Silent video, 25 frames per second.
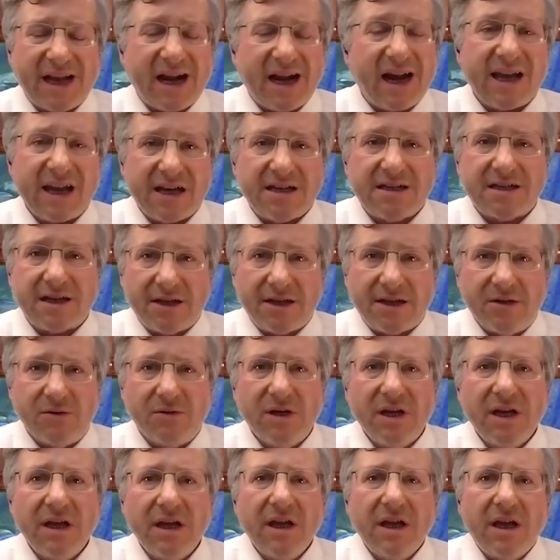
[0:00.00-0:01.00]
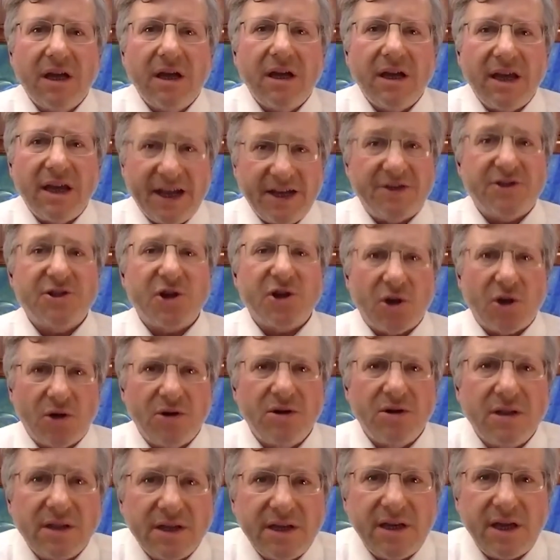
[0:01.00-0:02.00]
And I gotta tell you,
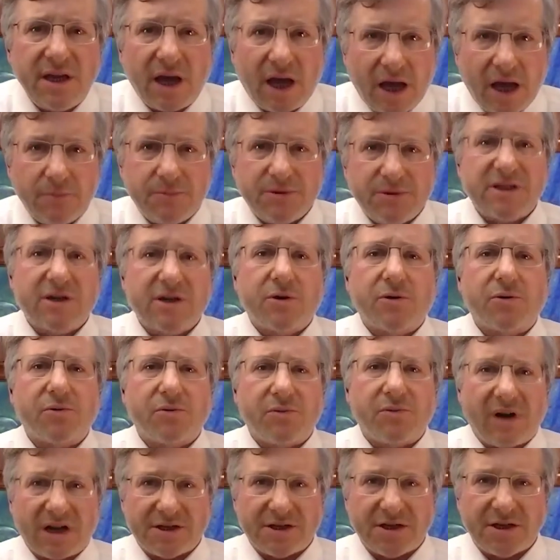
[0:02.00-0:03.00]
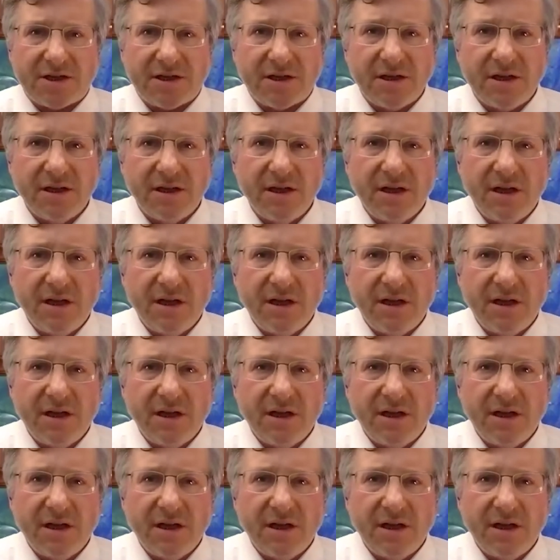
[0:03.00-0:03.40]
internally, I was crushed.